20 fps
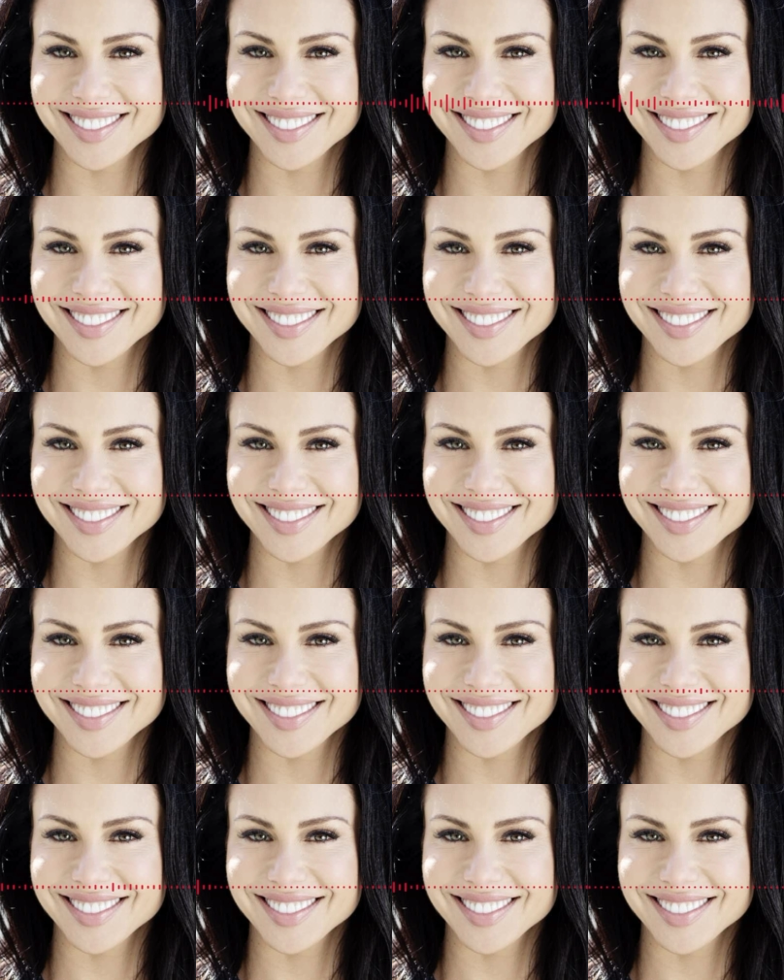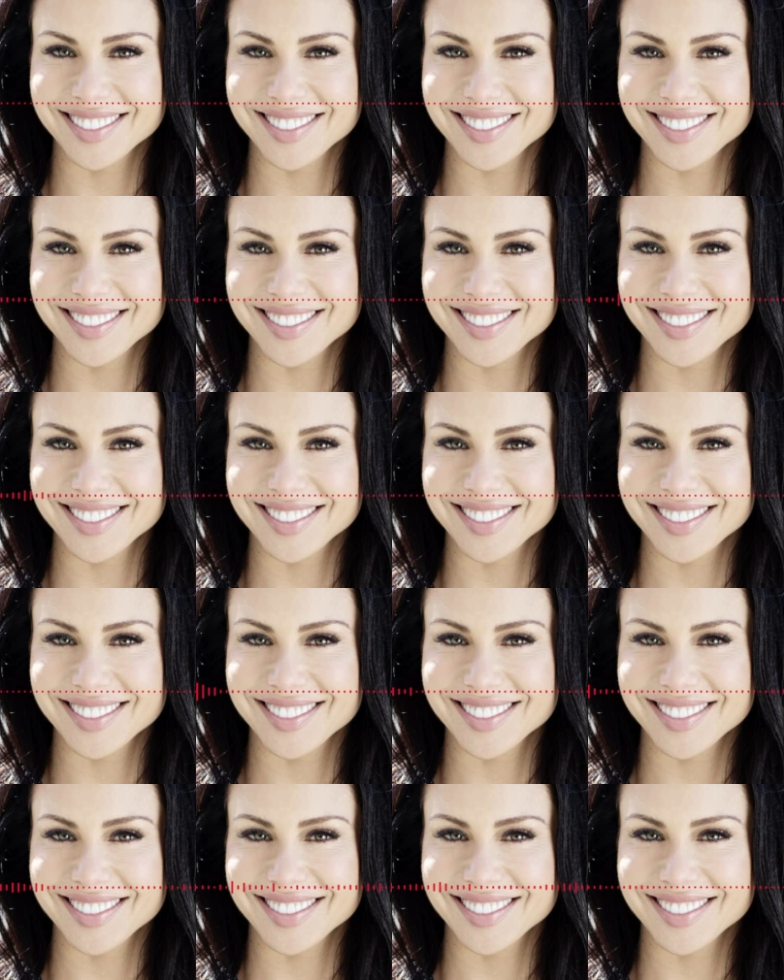That is super interesting that you
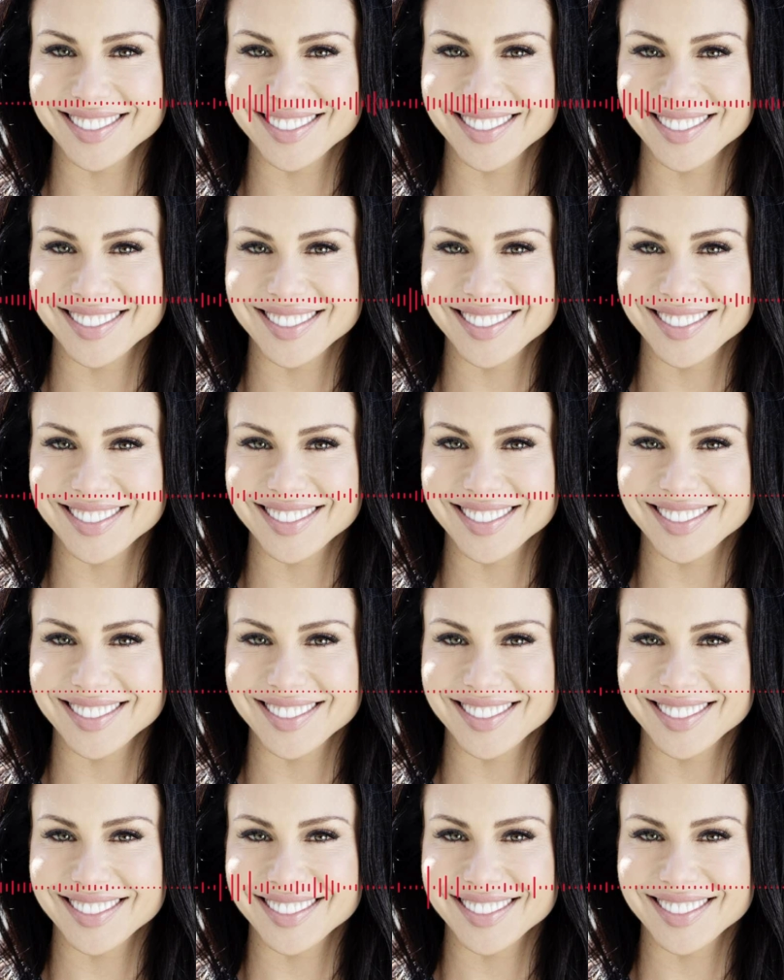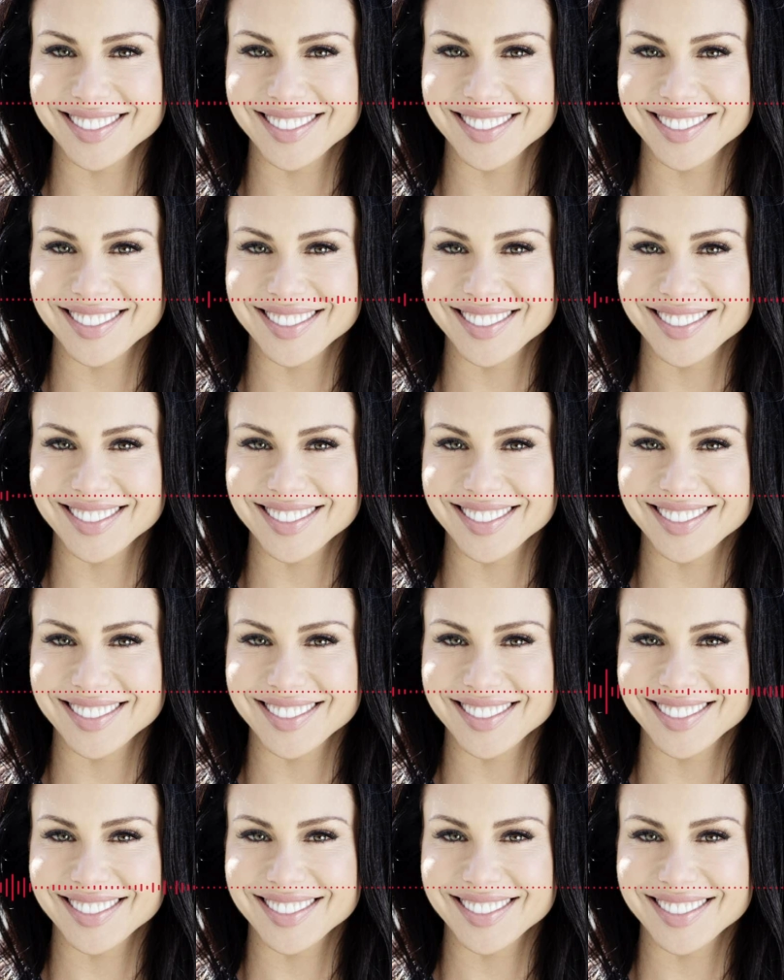say that. I have a love-hate
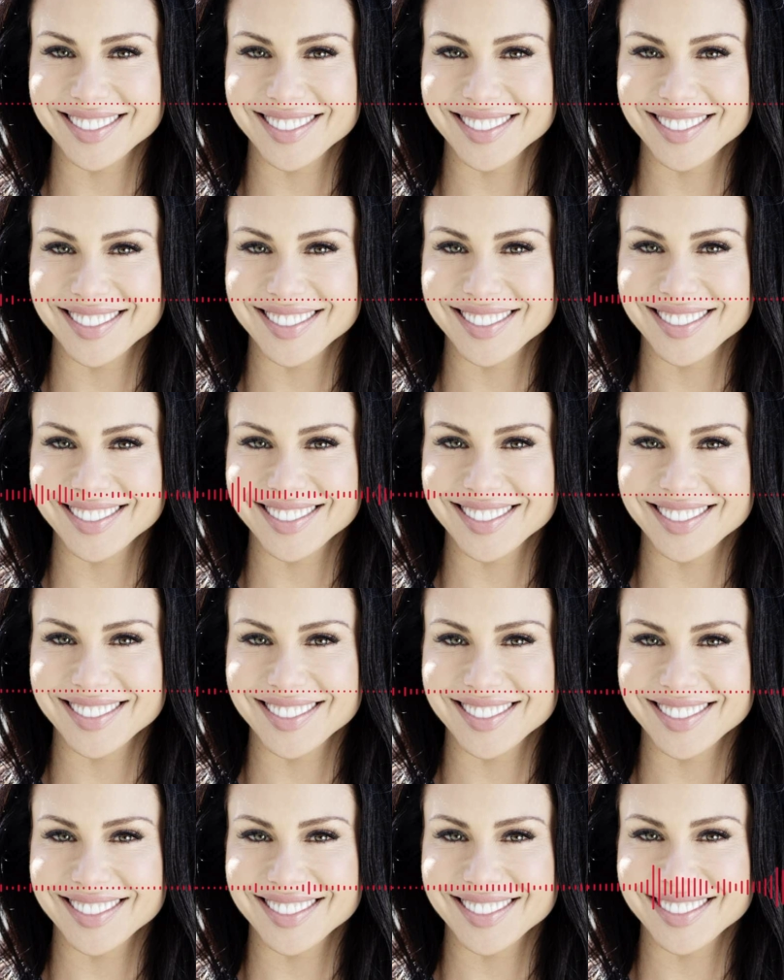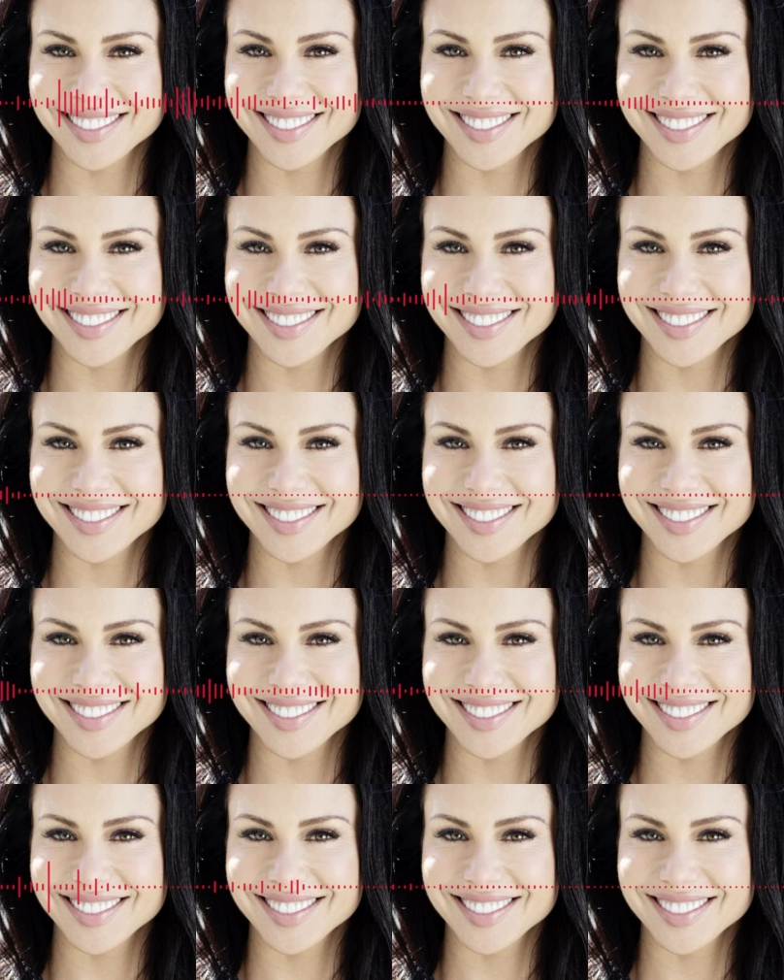relationship with caffeine and have had it for
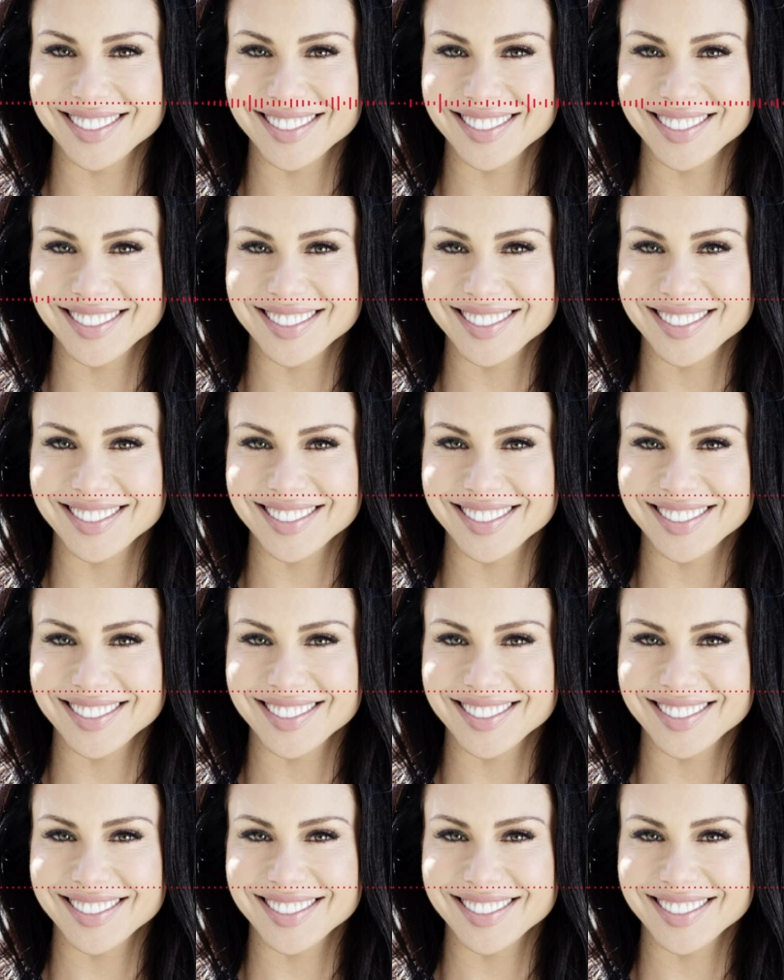a long time.